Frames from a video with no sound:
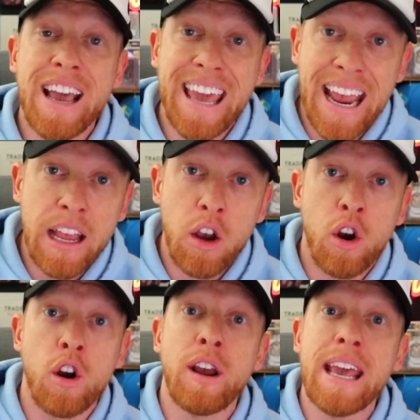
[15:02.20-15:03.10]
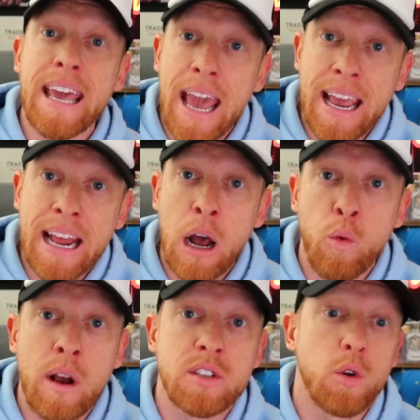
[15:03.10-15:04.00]
can get hurt. He can get
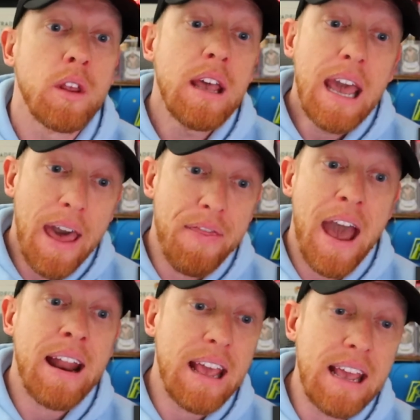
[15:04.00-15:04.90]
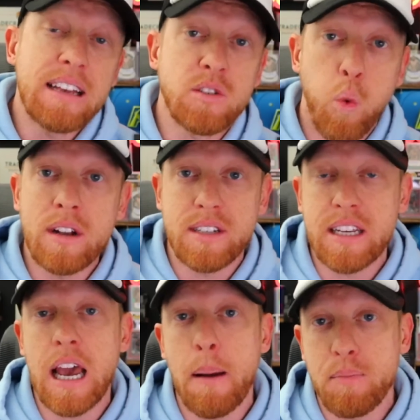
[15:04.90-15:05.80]
out-wrestled, and that is what
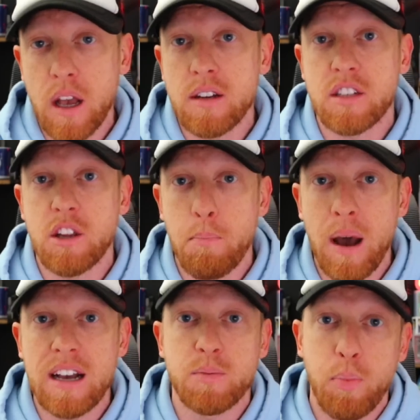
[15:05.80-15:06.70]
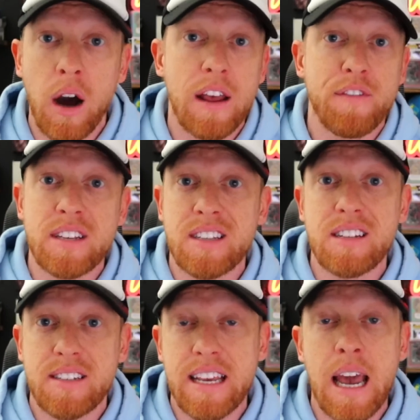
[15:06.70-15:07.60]
Ziam does the best. But if this is
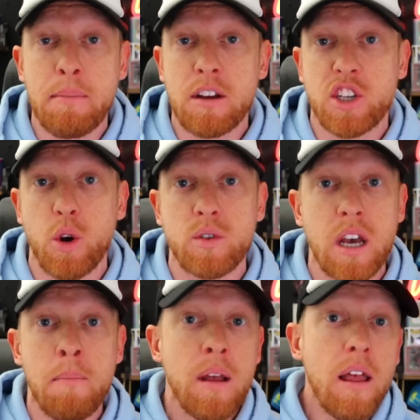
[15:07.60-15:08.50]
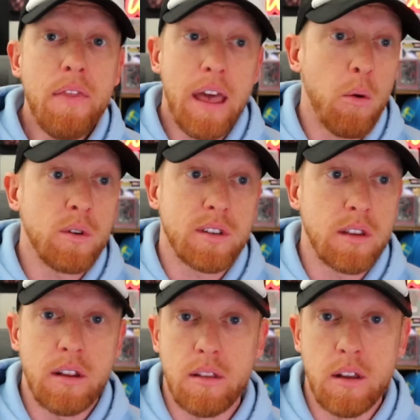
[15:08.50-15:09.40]
the Ziam that shows up, that was
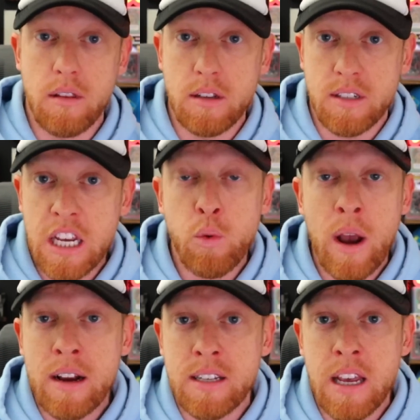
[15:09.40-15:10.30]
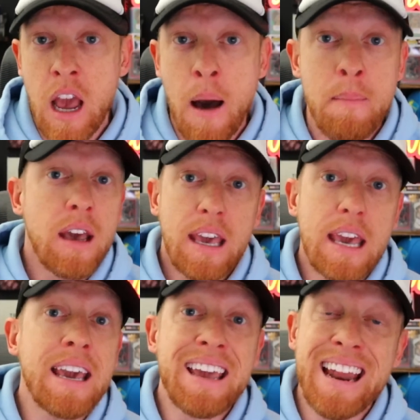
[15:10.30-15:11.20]
the T-Rex Ziam,
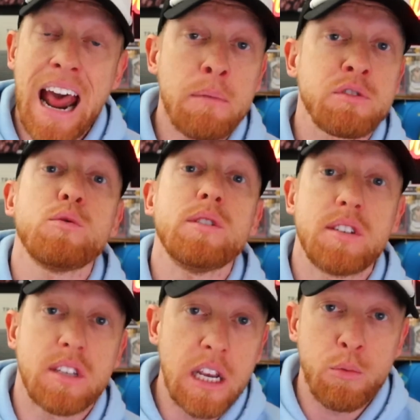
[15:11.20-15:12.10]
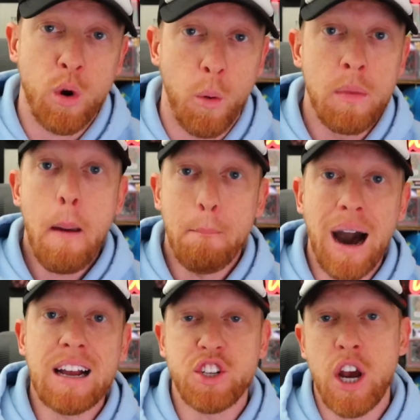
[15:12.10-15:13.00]
he can get absolutely steamrolled
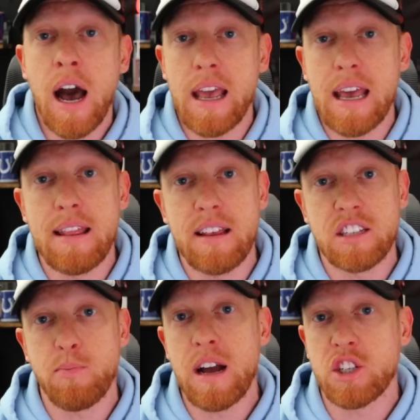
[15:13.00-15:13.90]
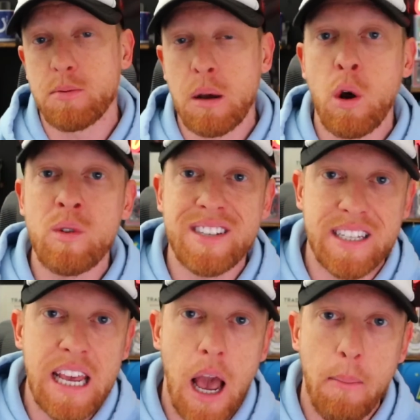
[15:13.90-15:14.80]
by Jai in this matchup. So I'm going with
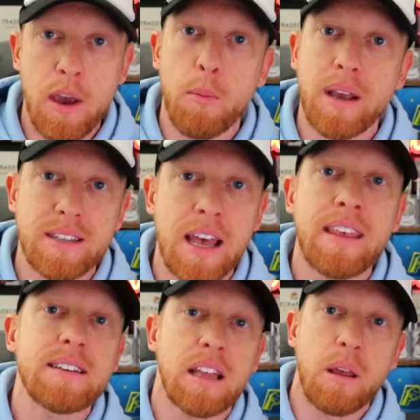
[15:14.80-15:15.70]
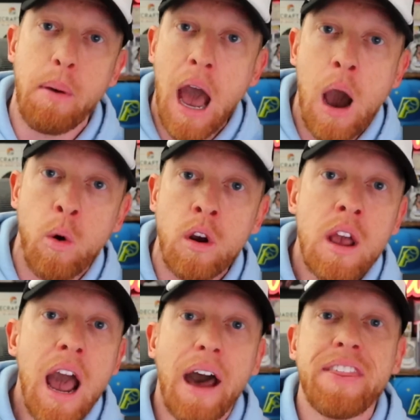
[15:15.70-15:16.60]
Ziam here because I think he's got the power.
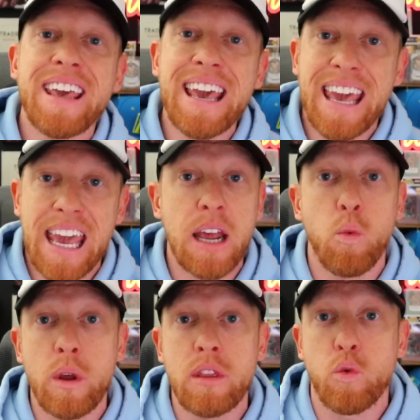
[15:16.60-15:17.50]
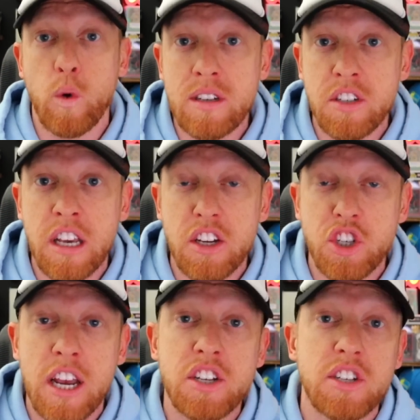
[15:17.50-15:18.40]
I think he can win the wrestling
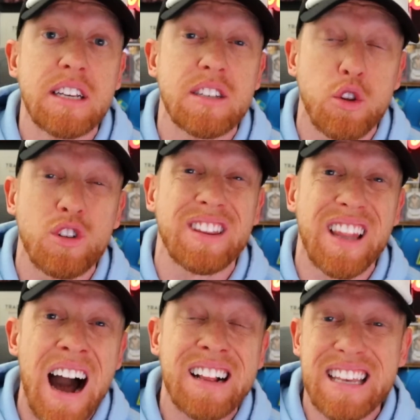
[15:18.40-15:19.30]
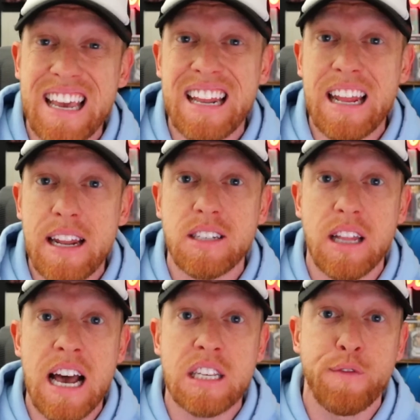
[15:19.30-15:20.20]
exchanges. He's looked locked in his
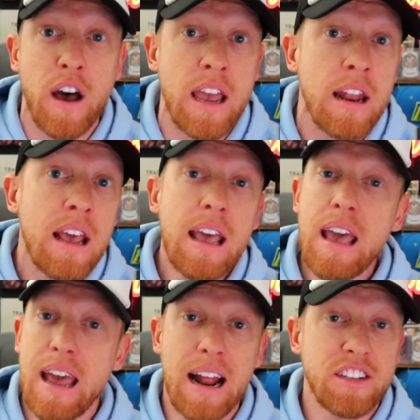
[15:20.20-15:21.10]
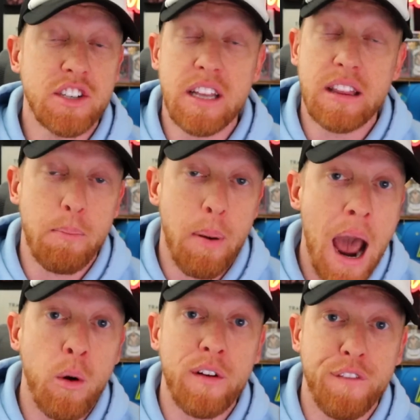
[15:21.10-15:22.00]
last fight. And I just think the
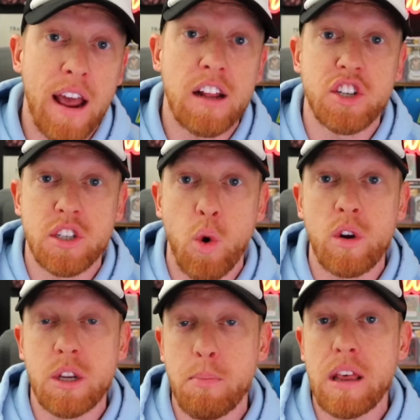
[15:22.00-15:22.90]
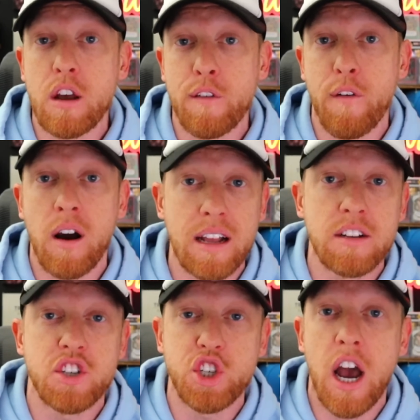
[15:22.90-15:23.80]
power advantage is going to be there
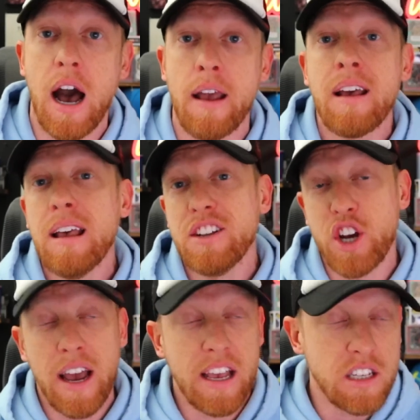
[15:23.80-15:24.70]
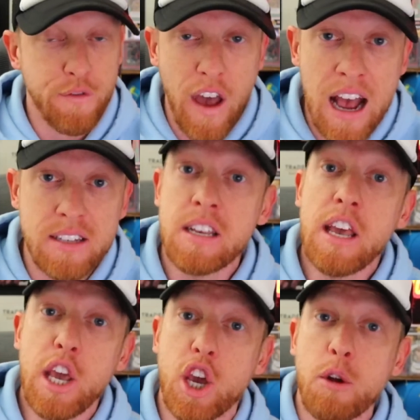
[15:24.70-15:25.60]
against Jai. Jai is fast.
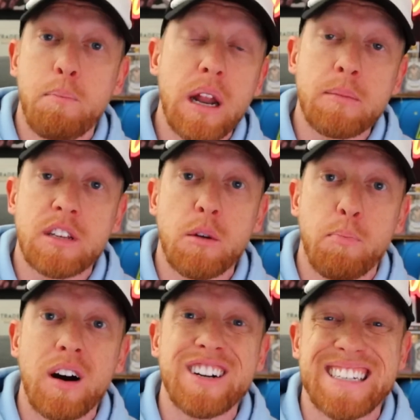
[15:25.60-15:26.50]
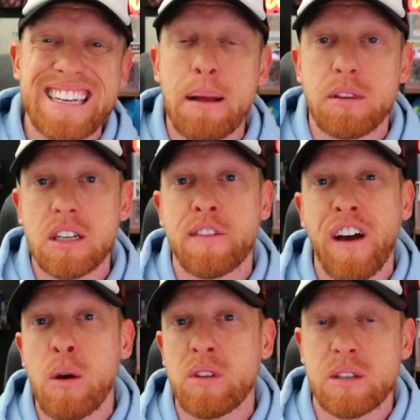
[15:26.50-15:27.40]
He could beat him to the punch. Ziam does
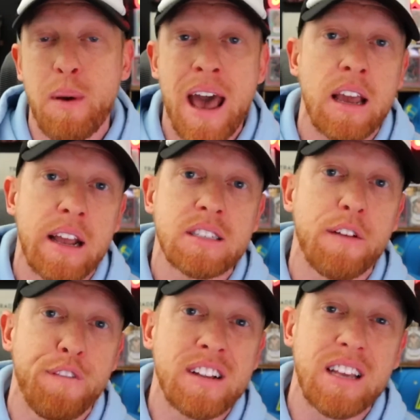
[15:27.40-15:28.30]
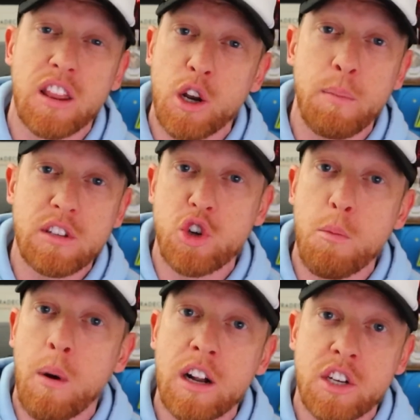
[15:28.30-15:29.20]
fight with his back against the fence a little bit too
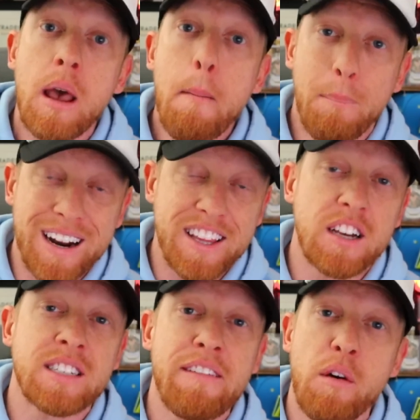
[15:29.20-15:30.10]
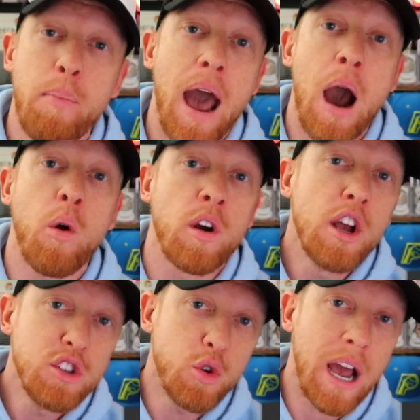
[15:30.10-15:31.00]
much, but he does have the power
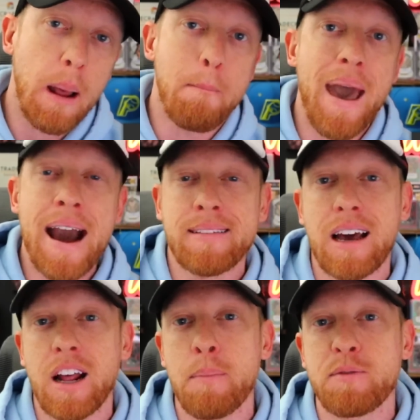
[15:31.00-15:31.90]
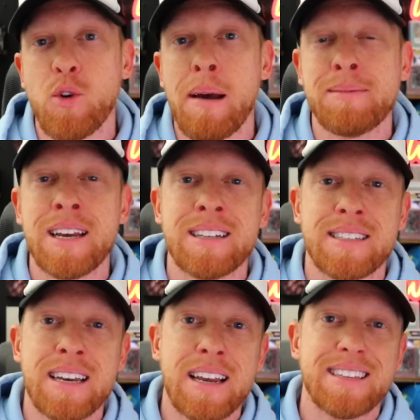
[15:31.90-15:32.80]
to kind of back that up. So I'm taking
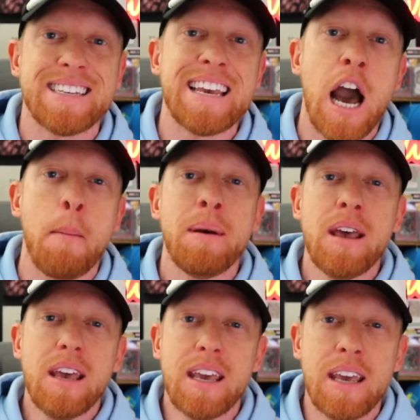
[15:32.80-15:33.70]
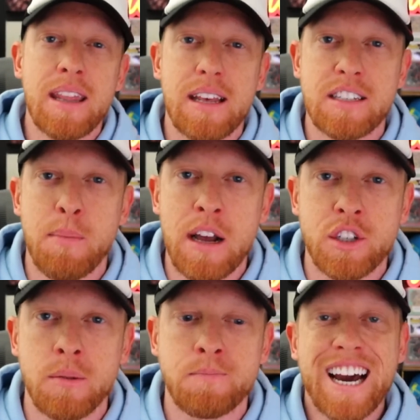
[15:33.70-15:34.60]
Ziam in this
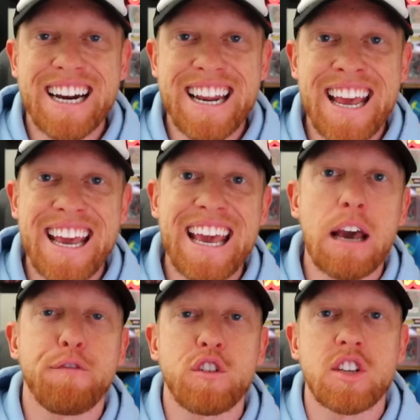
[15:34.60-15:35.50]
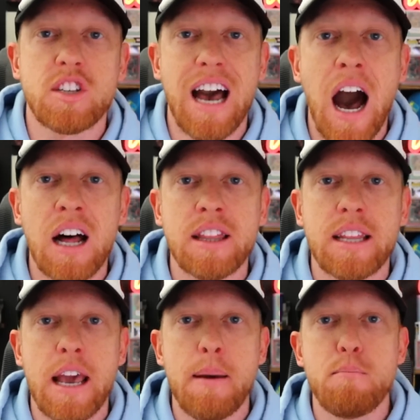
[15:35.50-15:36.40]
matchup. Craig versus
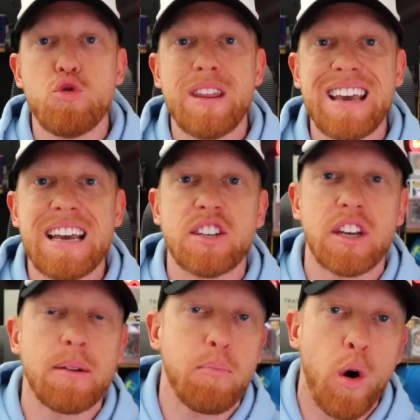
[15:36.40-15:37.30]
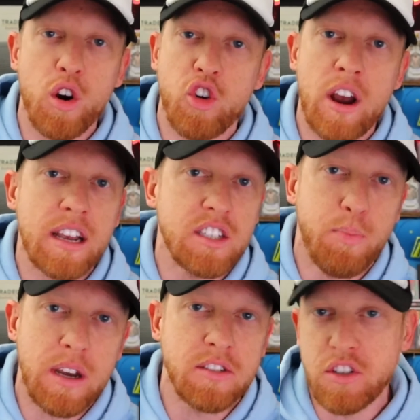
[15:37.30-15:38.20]
Andre Muniz, and Paul Craig is
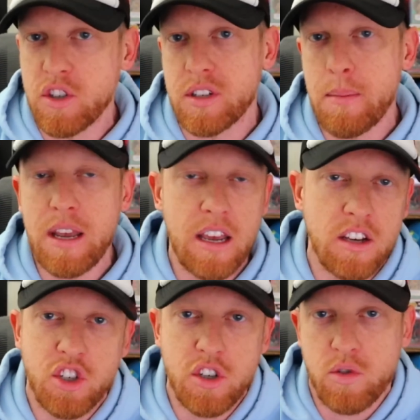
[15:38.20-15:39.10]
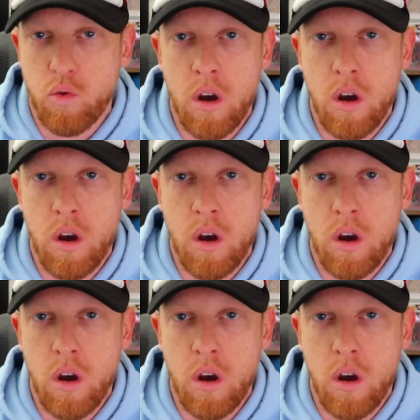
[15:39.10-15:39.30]
basically just, he's just